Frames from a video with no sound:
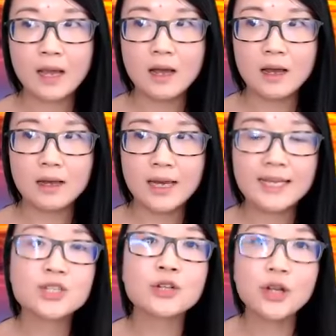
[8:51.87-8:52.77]

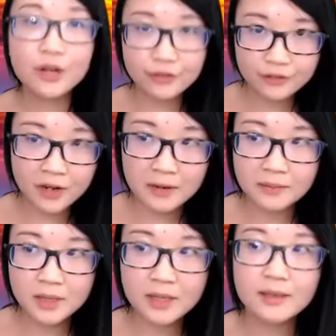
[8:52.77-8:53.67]
and to learn
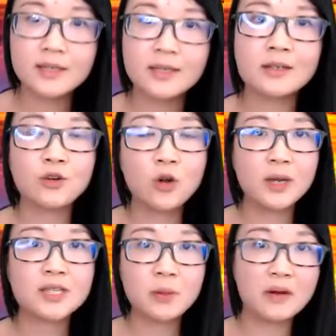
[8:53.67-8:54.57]
from the Chrome
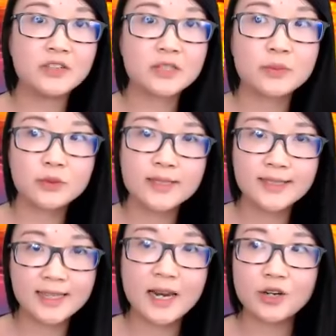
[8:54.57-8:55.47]
Boss Profits
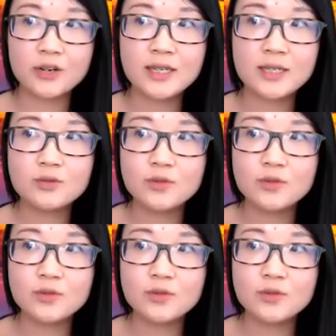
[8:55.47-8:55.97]
Blueprint that I created,